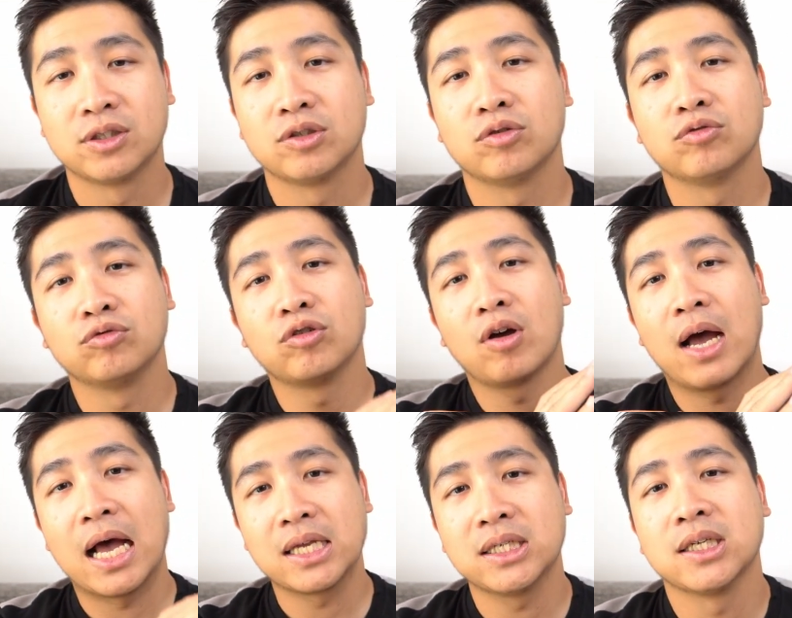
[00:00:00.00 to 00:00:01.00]
so do
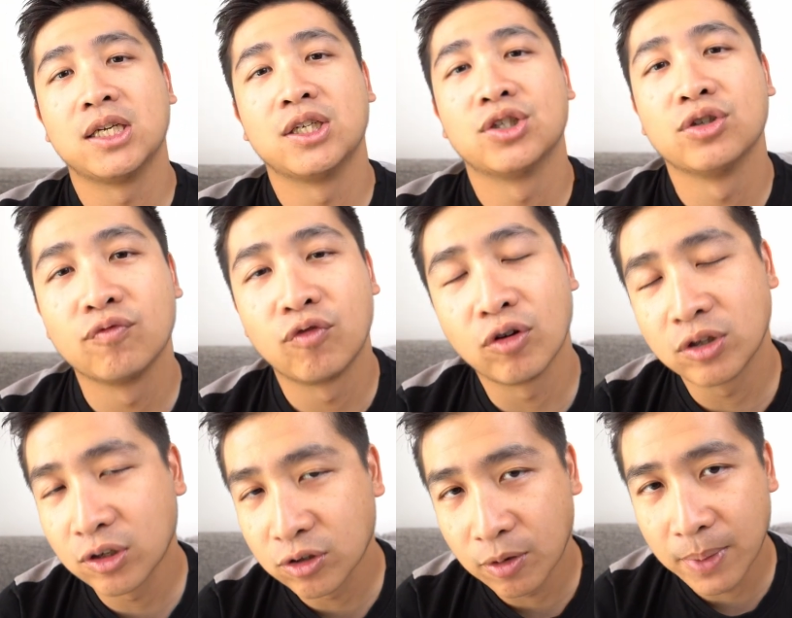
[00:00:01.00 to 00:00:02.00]
not ask an agent for
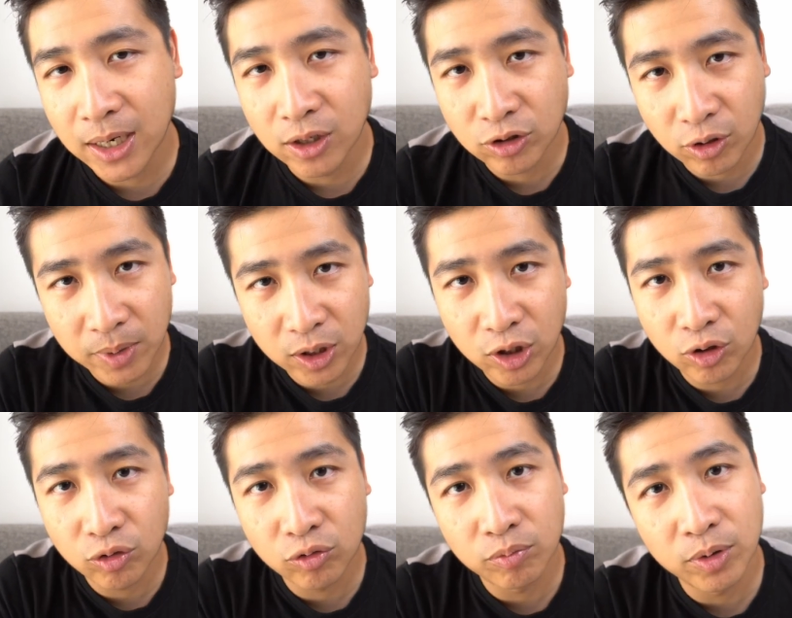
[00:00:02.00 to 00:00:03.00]
sales of balance or
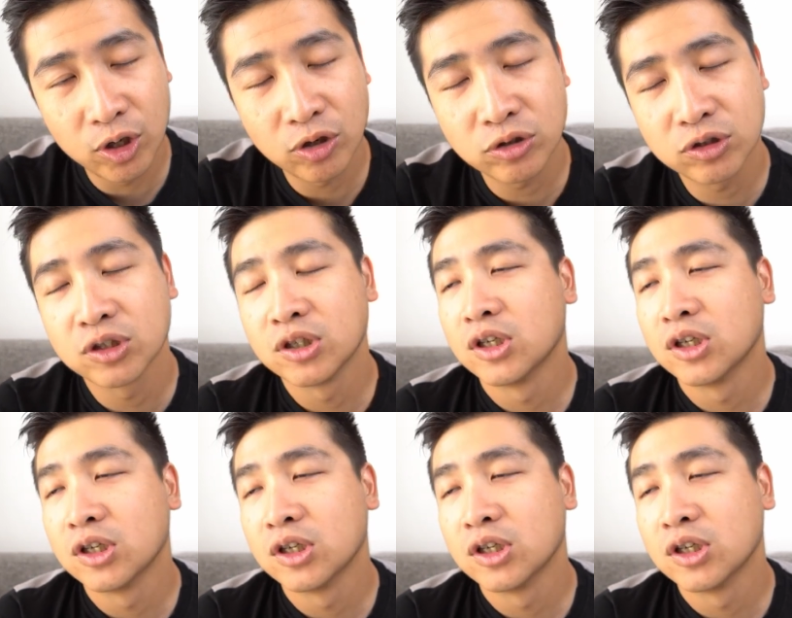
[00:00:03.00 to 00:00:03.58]
BTO, because